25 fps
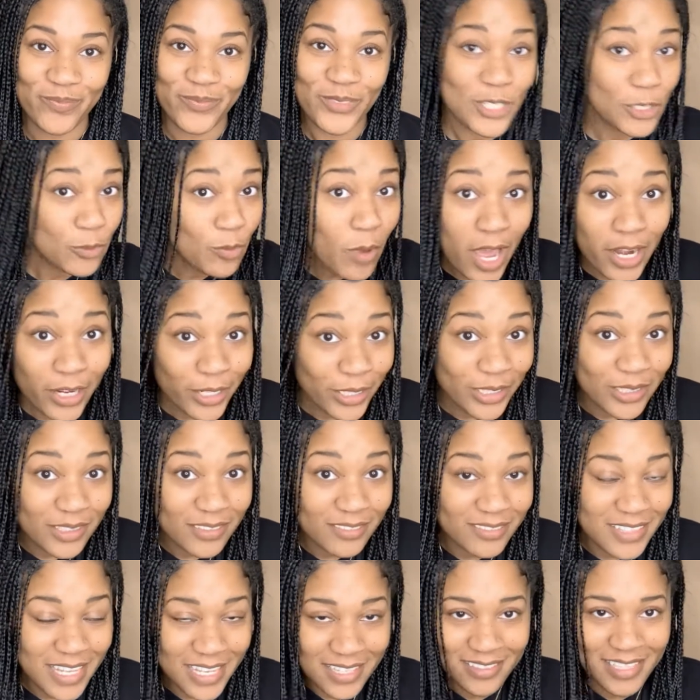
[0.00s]
Just water.
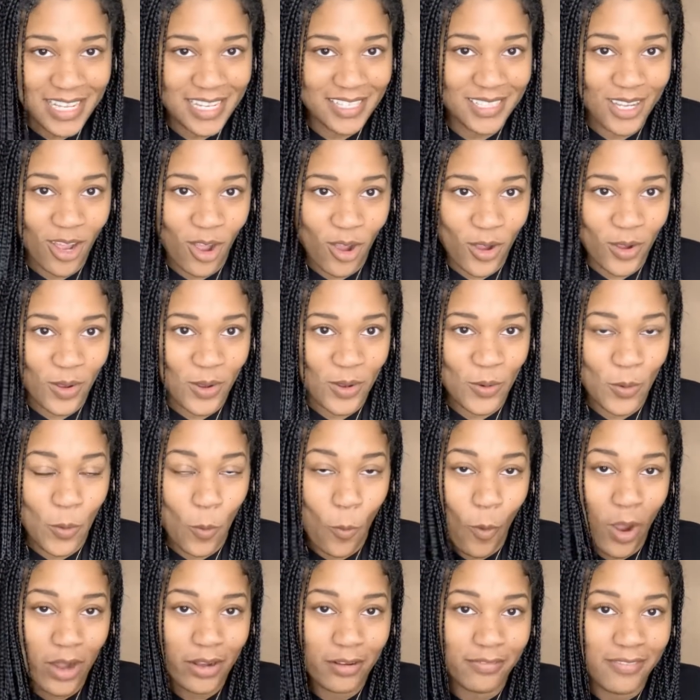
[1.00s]
That's all.
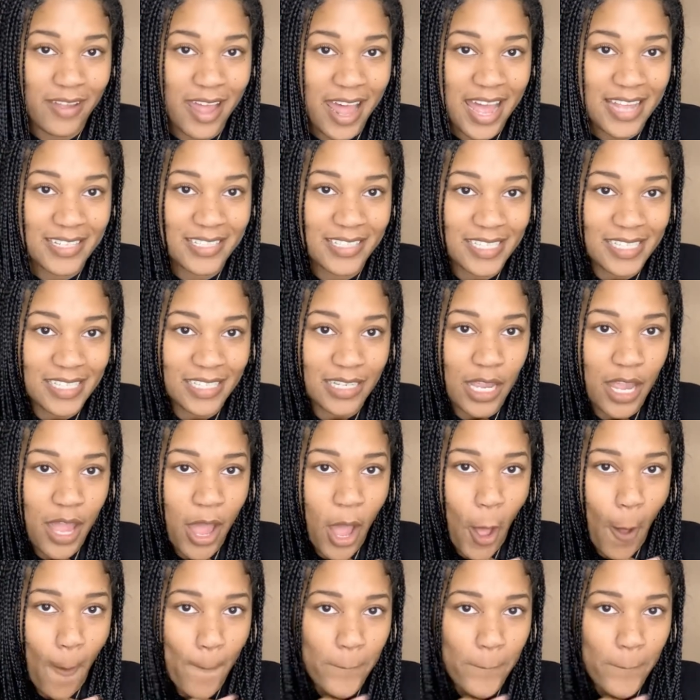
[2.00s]
Water fasting,